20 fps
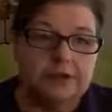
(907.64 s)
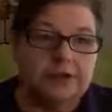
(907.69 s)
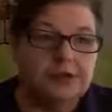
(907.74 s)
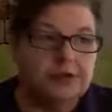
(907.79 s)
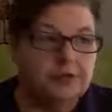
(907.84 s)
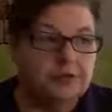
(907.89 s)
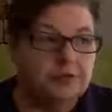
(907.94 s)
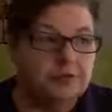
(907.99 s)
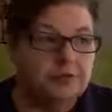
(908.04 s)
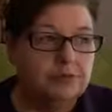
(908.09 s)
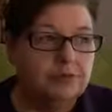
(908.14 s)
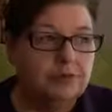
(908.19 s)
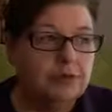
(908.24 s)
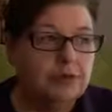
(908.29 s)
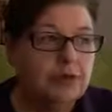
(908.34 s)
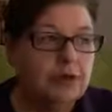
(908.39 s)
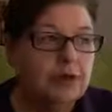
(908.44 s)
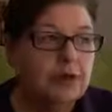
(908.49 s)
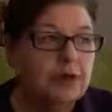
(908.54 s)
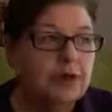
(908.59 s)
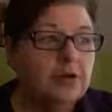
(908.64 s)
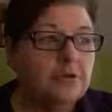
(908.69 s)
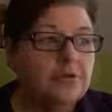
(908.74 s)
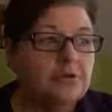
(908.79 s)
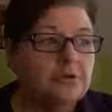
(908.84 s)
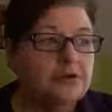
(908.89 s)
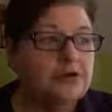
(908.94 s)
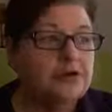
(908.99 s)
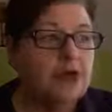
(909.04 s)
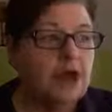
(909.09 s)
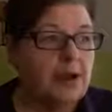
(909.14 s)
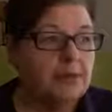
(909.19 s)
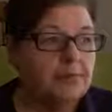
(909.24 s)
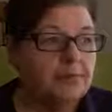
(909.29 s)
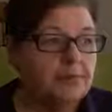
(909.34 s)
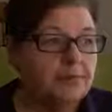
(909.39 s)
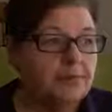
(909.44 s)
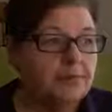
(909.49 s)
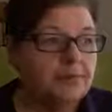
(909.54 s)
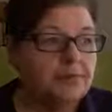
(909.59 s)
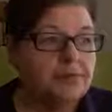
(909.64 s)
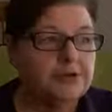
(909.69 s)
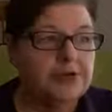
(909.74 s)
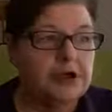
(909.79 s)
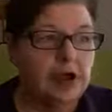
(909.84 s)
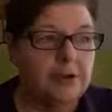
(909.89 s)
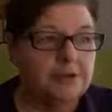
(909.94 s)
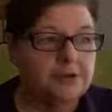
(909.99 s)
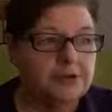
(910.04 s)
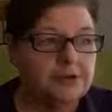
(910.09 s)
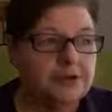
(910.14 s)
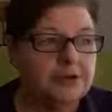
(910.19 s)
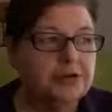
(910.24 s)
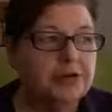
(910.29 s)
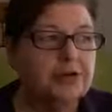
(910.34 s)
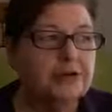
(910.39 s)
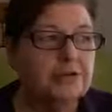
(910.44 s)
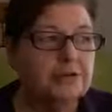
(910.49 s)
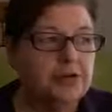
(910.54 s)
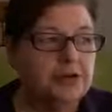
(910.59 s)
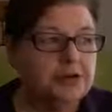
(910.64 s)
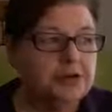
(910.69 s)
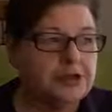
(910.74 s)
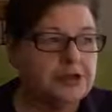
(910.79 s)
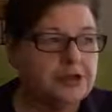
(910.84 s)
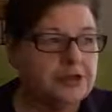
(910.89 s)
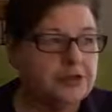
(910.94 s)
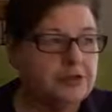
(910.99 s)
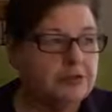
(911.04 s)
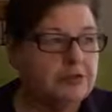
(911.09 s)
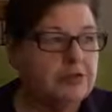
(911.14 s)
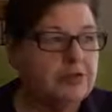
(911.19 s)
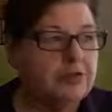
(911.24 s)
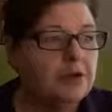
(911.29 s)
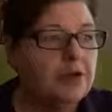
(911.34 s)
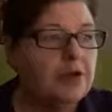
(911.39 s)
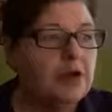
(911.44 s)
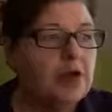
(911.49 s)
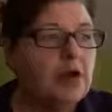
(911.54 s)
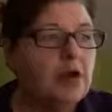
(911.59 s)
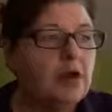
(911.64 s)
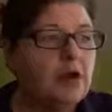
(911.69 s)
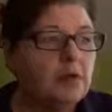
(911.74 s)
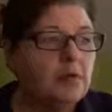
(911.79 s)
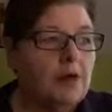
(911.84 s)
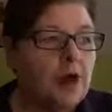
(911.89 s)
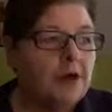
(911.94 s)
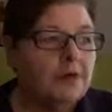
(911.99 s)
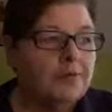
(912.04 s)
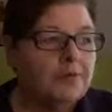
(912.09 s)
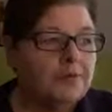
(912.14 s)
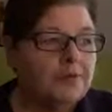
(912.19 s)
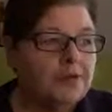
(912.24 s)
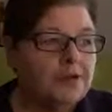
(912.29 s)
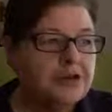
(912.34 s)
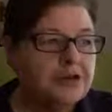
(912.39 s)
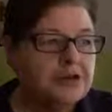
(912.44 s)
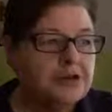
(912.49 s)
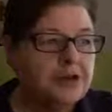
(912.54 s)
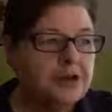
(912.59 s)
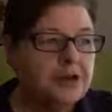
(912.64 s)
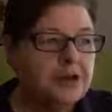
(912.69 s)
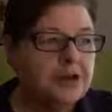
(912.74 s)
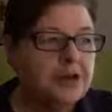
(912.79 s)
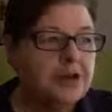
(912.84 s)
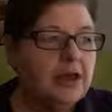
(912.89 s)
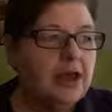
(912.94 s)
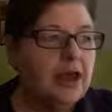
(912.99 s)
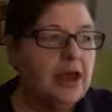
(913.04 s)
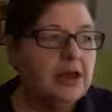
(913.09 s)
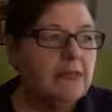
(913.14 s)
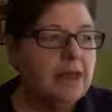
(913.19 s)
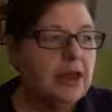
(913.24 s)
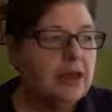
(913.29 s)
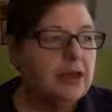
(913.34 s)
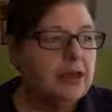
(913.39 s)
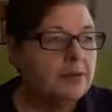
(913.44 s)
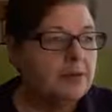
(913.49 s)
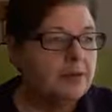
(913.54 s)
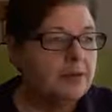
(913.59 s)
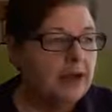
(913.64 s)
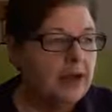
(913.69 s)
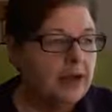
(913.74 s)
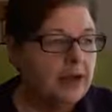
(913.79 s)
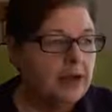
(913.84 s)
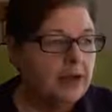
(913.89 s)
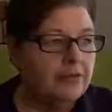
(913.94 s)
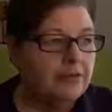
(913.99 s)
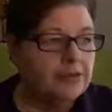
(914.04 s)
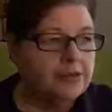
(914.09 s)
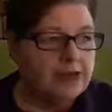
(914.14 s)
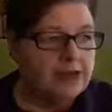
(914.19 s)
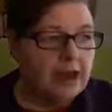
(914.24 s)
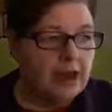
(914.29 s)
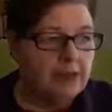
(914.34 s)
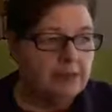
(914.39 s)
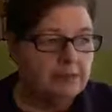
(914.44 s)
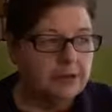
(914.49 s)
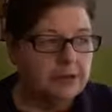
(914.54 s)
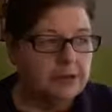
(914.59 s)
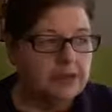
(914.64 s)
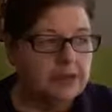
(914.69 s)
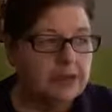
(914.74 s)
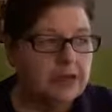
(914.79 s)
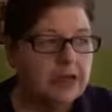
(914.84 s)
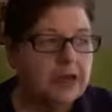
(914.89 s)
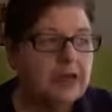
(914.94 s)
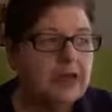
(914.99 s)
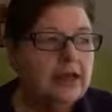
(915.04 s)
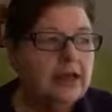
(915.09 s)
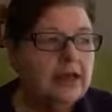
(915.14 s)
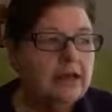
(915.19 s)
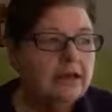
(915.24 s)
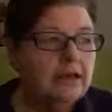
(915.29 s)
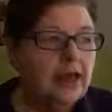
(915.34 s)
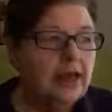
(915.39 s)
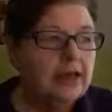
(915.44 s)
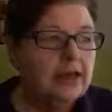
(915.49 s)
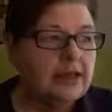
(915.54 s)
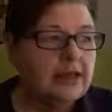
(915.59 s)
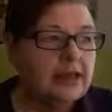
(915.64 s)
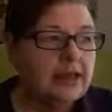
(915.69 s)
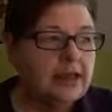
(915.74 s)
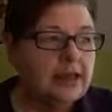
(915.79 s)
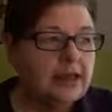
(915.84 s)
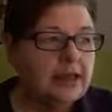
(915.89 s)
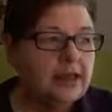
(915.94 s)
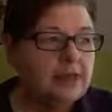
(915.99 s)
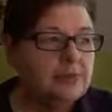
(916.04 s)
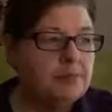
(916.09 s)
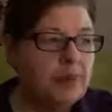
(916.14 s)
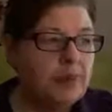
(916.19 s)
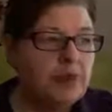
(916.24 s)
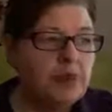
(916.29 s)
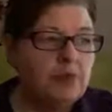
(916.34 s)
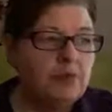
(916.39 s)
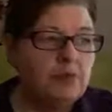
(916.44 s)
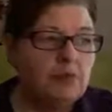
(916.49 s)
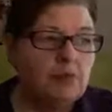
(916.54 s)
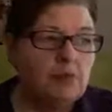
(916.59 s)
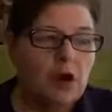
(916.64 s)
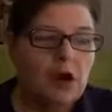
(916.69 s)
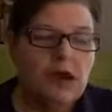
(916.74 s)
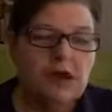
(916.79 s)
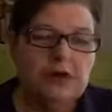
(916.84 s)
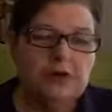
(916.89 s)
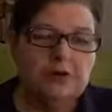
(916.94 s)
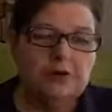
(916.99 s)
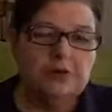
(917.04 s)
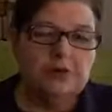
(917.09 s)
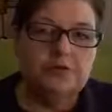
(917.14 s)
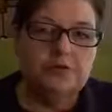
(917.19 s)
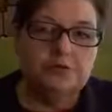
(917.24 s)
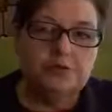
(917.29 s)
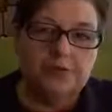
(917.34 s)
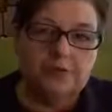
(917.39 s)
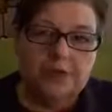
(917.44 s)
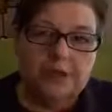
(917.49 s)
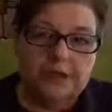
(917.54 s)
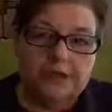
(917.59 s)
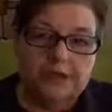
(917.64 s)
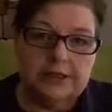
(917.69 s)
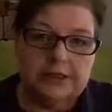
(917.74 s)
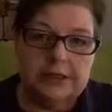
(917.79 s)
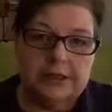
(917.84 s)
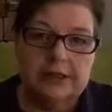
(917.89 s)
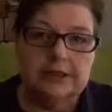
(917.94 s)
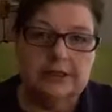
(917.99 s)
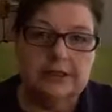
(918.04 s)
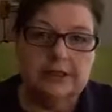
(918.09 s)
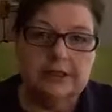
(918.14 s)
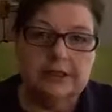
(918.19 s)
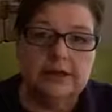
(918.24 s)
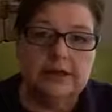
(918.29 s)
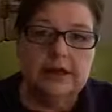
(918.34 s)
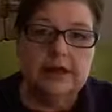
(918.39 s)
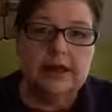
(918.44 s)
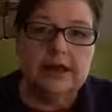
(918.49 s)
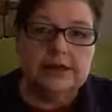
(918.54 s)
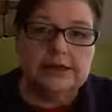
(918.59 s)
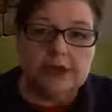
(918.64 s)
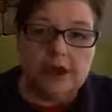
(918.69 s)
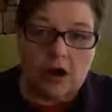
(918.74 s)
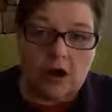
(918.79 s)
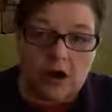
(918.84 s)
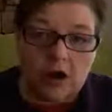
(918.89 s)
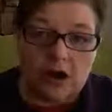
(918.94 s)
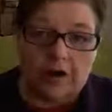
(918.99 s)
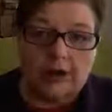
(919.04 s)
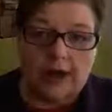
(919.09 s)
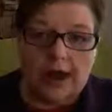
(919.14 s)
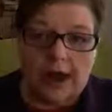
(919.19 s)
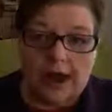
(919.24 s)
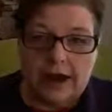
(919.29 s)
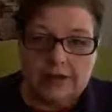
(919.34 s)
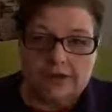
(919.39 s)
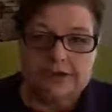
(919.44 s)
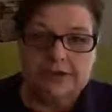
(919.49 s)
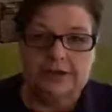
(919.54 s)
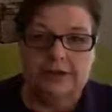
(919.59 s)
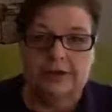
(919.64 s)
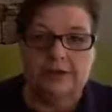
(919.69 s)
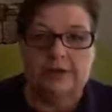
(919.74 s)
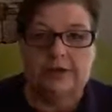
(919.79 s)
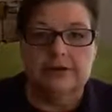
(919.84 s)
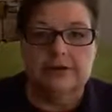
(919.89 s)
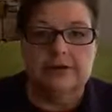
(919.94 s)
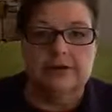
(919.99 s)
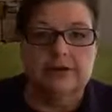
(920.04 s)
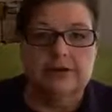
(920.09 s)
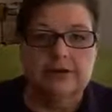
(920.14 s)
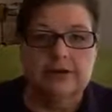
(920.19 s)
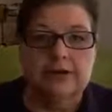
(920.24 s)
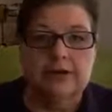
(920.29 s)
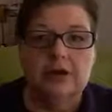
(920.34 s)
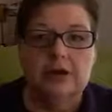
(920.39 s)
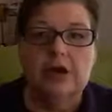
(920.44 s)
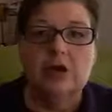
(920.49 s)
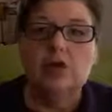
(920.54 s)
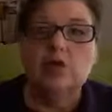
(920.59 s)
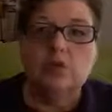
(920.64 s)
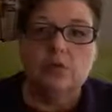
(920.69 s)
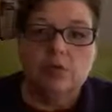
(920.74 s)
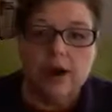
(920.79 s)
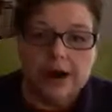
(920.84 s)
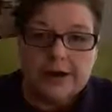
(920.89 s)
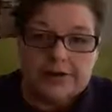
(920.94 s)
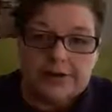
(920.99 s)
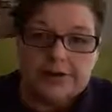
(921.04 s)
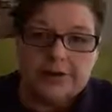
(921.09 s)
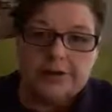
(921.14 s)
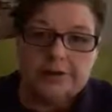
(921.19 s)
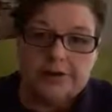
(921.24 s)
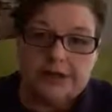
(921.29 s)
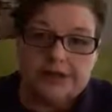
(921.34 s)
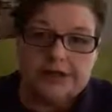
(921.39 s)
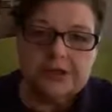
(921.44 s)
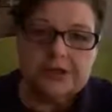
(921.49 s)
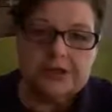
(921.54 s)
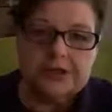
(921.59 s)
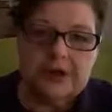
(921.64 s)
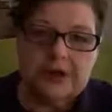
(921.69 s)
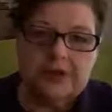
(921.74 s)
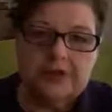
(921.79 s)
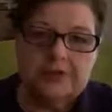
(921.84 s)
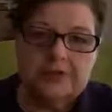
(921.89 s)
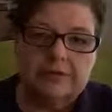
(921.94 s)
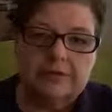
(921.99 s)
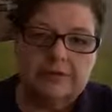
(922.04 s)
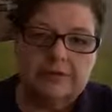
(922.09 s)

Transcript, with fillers: 2, chapter 2, verse 2, write the vision and make it plain on the tablets that he may run who reads it. It's a call to action. Write your vision down.